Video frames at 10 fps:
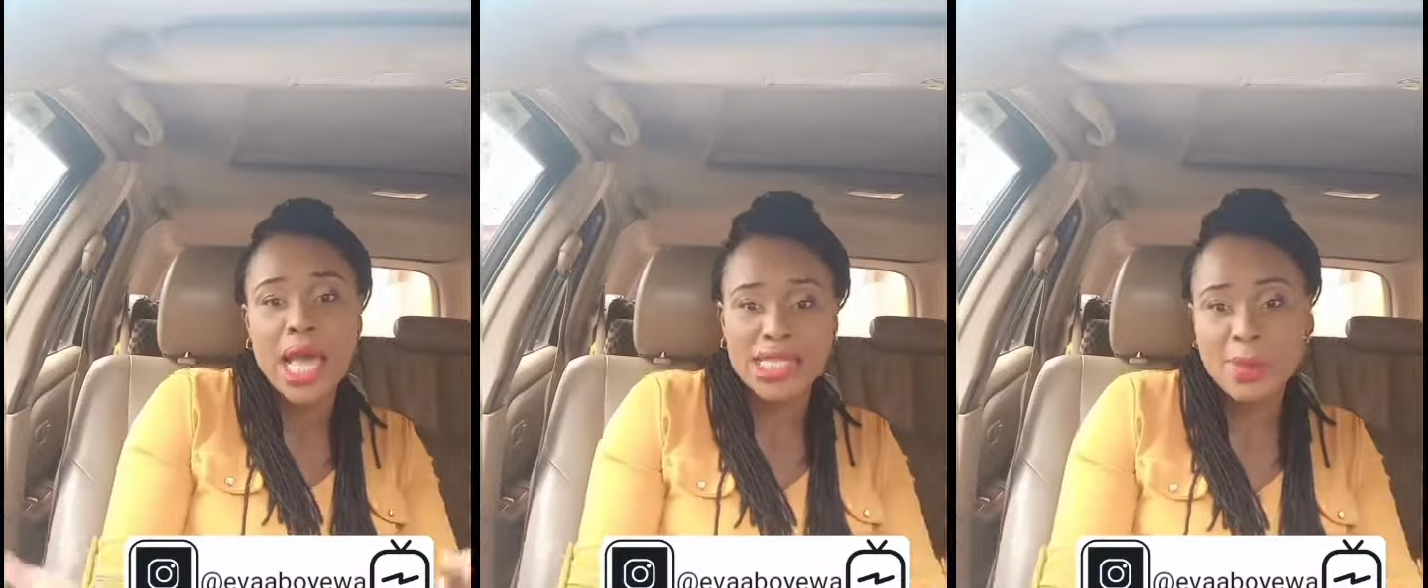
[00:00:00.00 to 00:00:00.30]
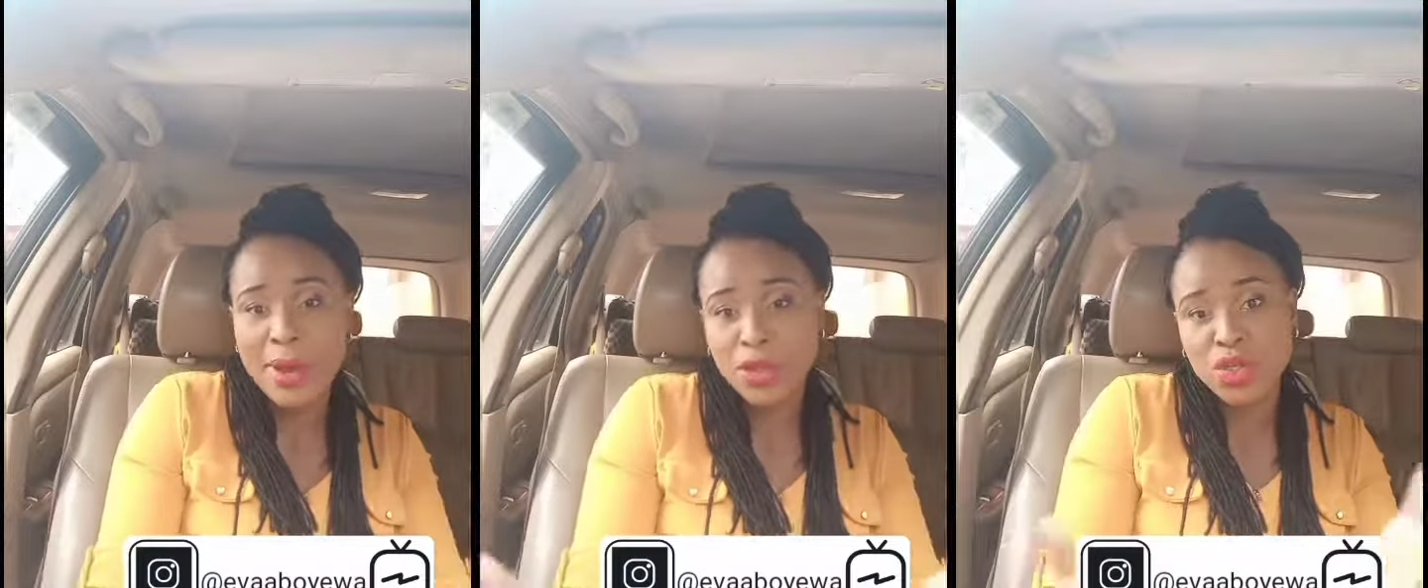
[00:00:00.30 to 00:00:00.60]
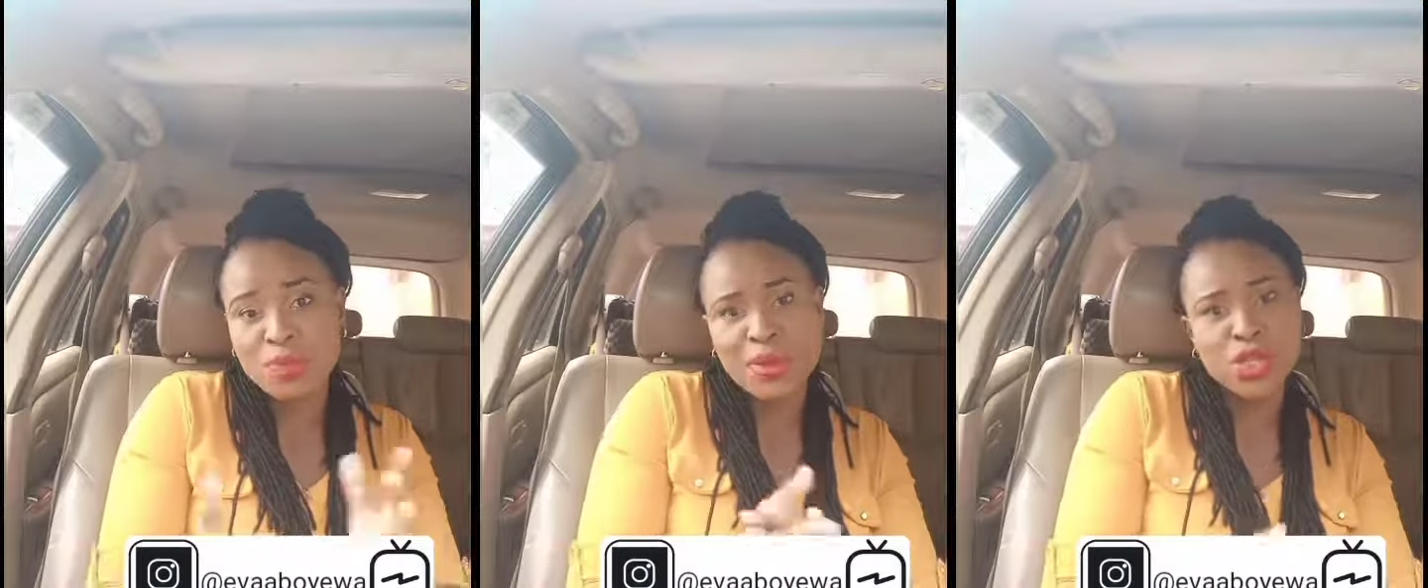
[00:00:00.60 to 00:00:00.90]
I say my
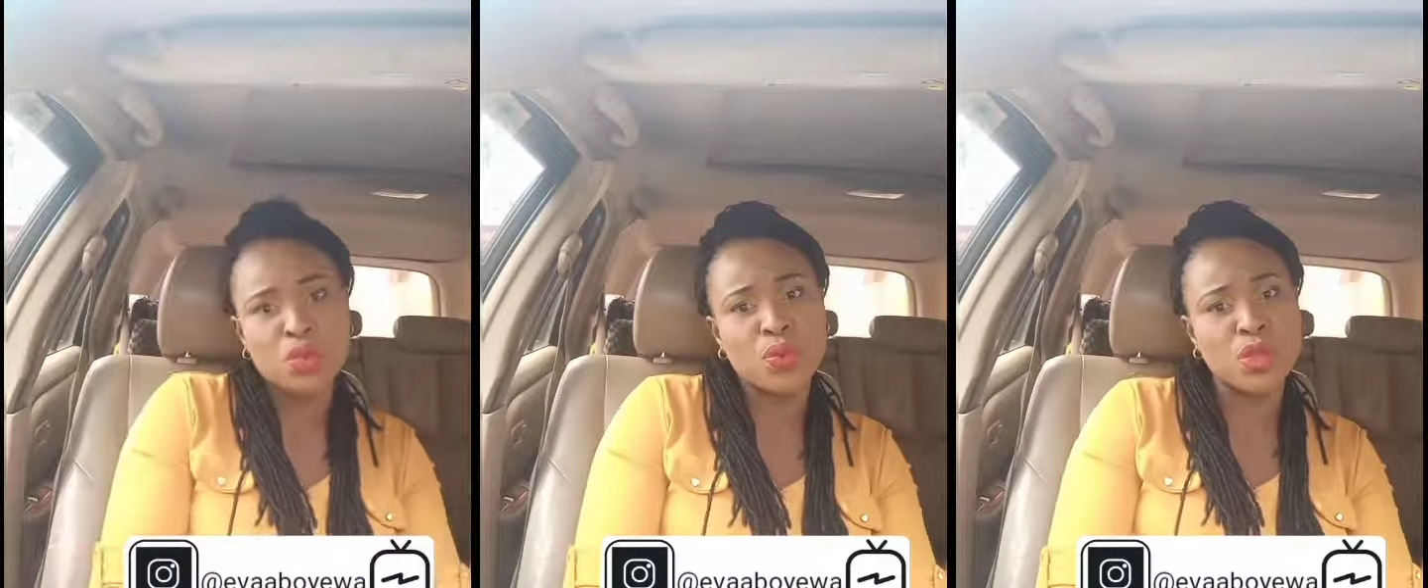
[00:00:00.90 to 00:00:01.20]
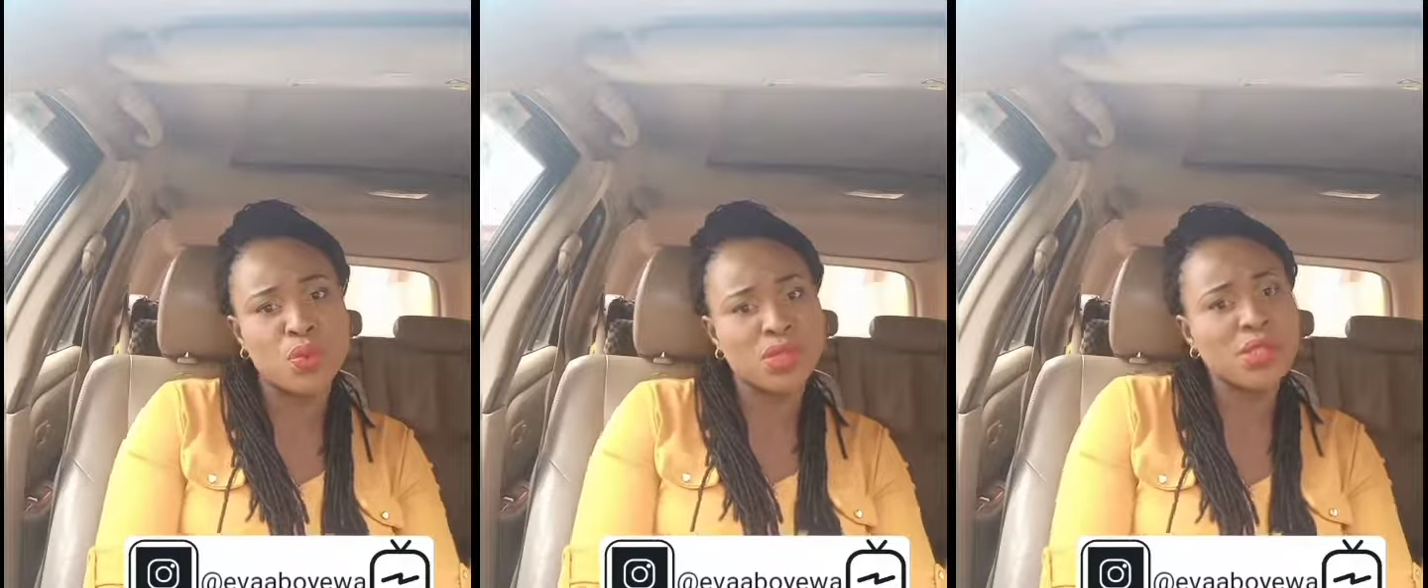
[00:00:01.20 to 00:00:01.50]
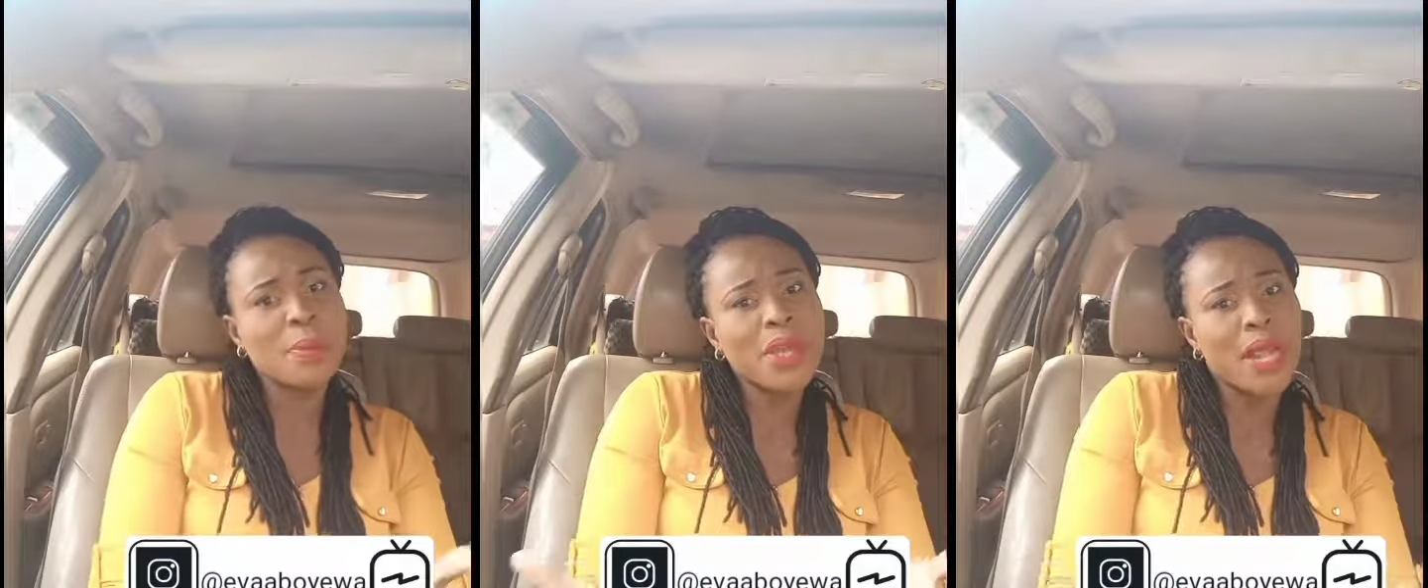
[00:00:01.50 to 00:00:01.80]
just bless you with words.
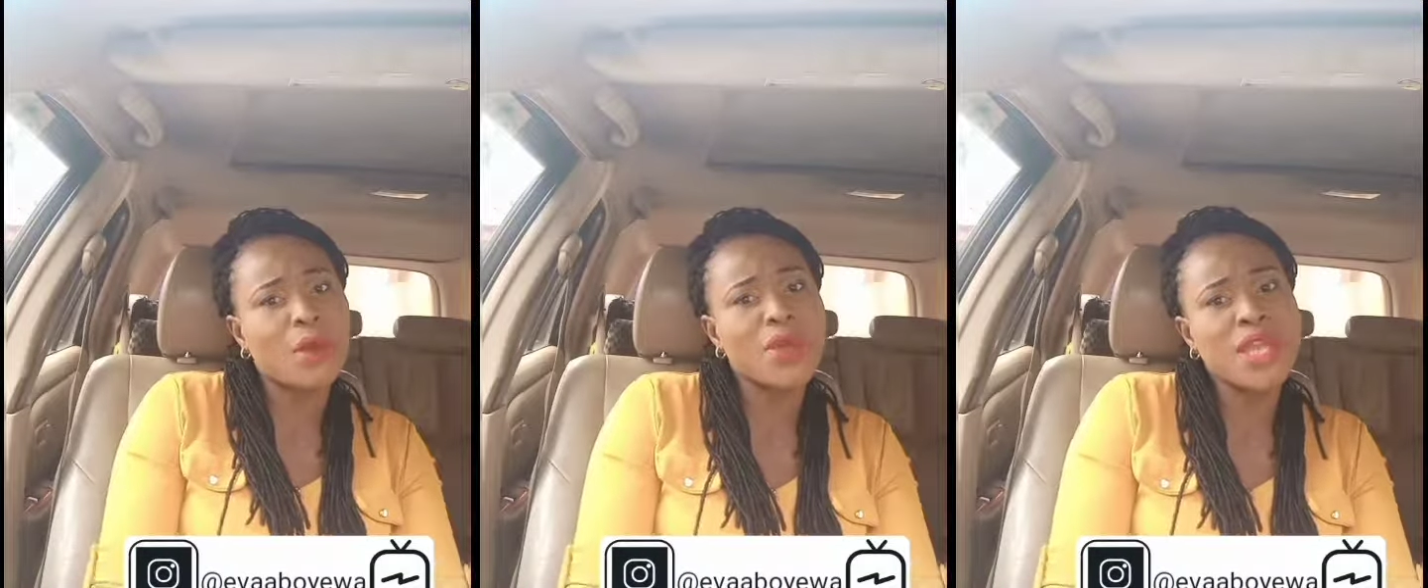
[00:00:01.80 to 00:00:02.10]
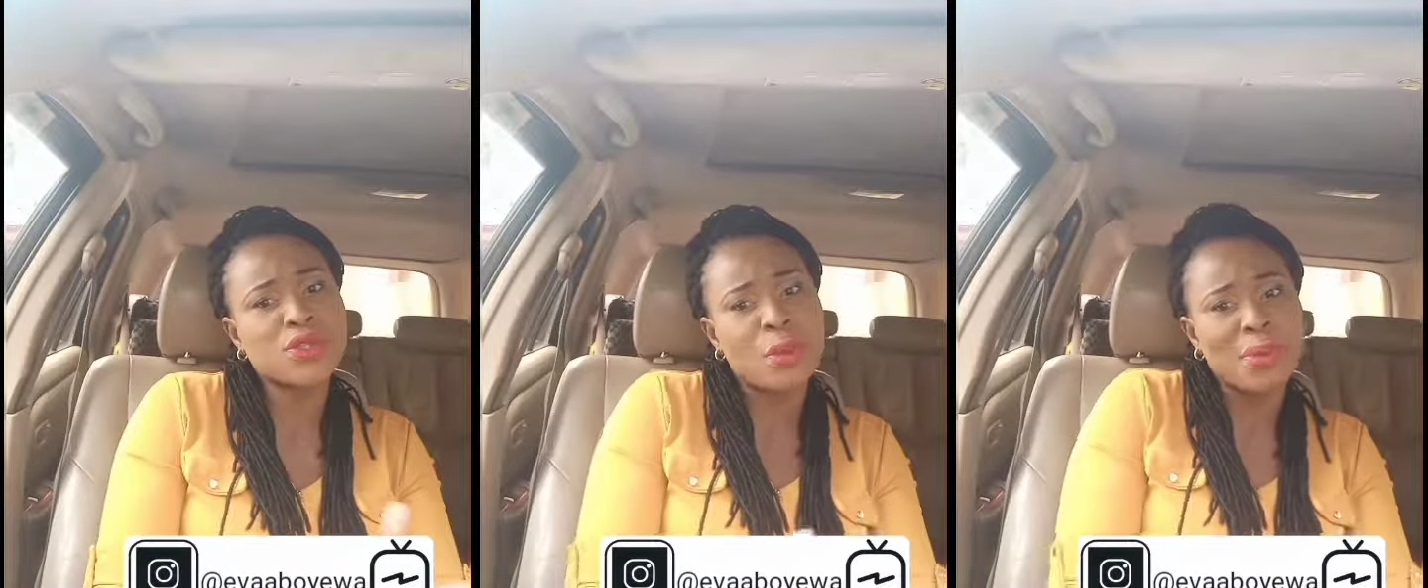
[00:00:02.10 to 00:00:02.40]
Not being I can't hear some